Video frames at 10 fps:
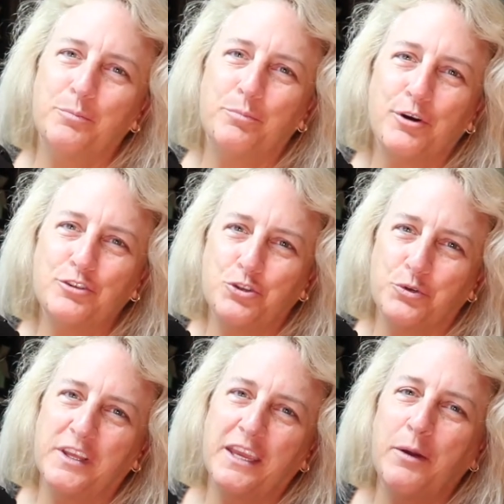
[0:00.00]
brochure
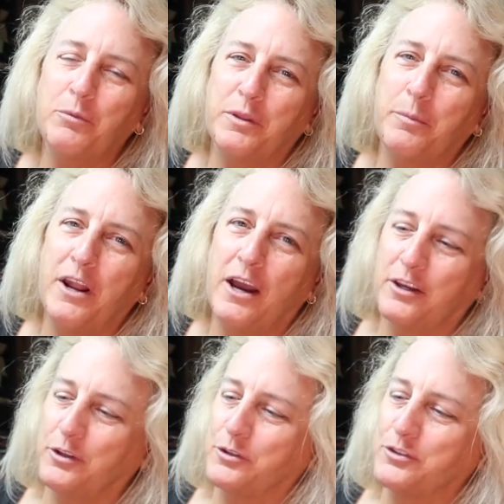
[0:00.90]
that came with the
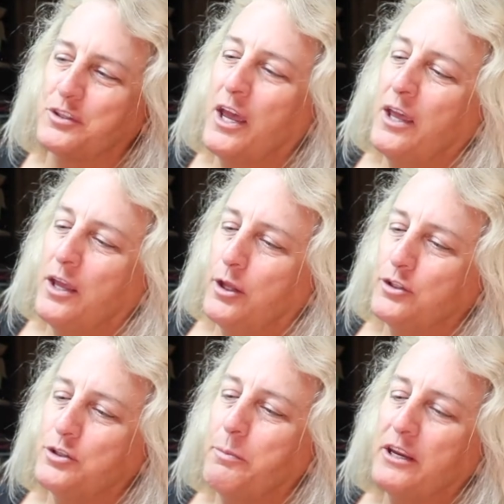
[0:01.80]
binoculars
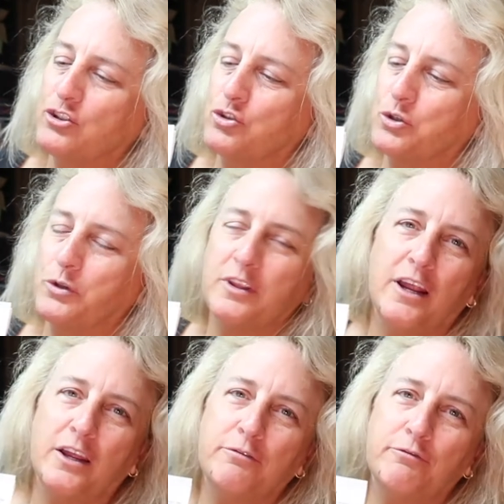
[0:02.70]
to make sure that
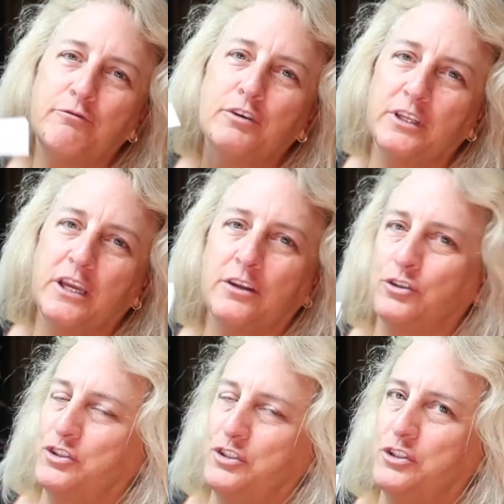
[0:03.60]
I fully
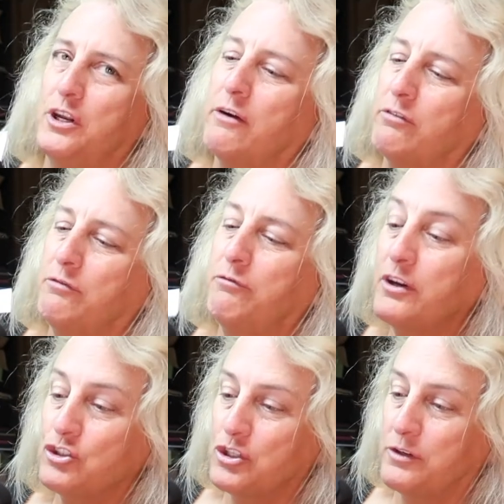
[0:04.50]
understood every
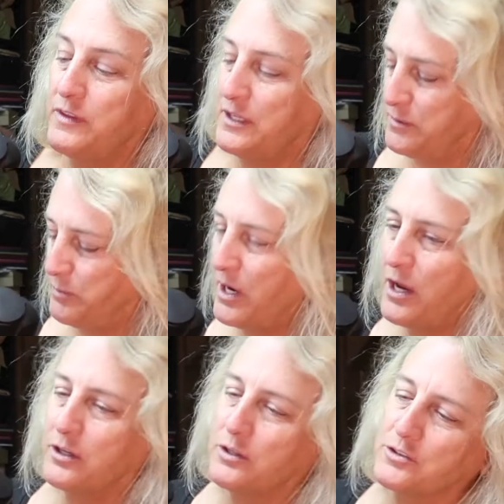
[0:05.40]
function of these
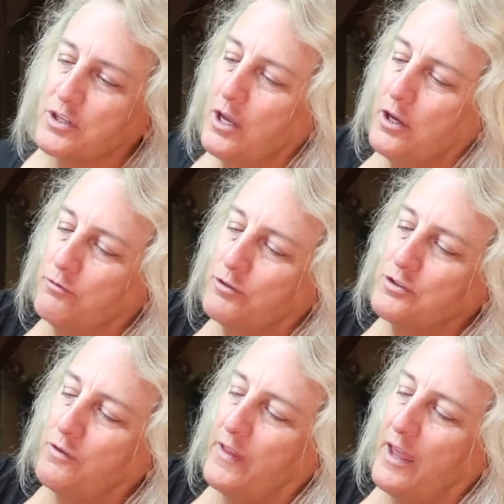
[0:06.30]
binoculars. First
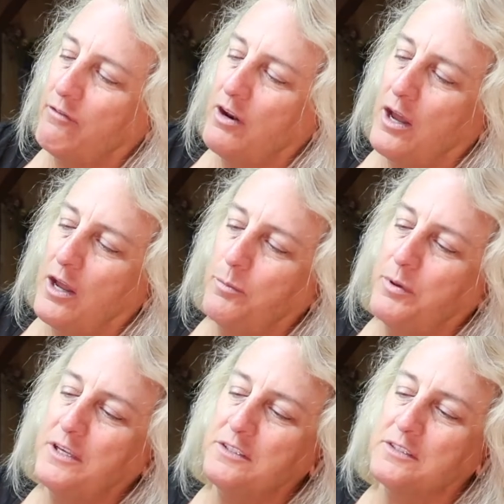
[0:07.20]
of all, they have an
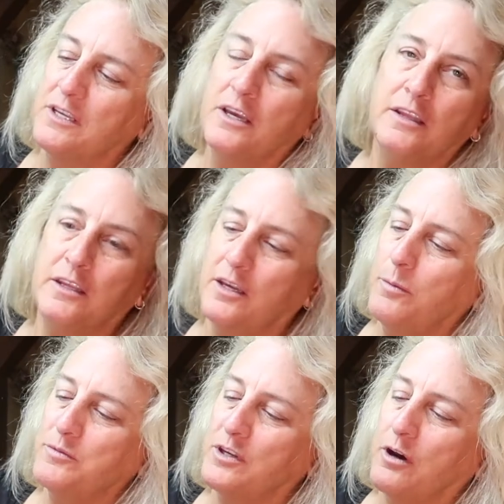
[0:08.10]
eyepiece that
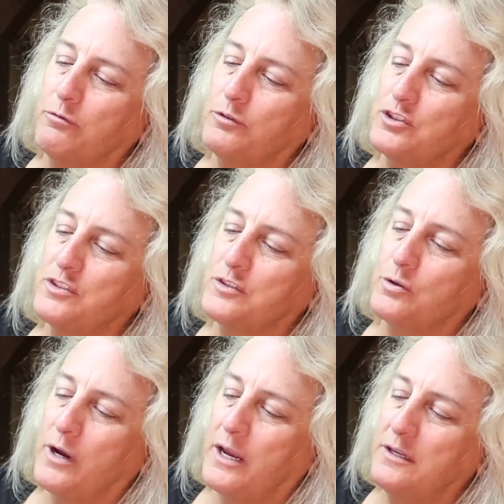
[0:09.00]
comes off, which is
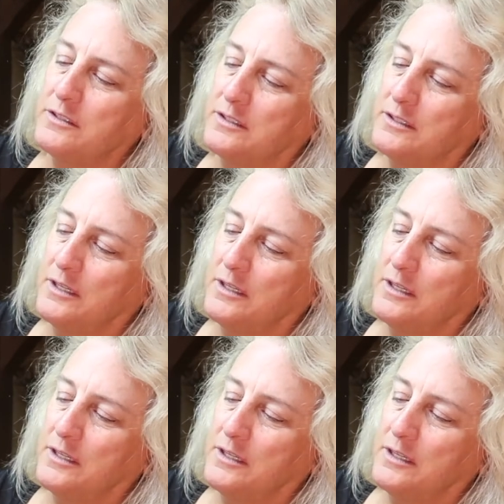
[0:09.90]
great.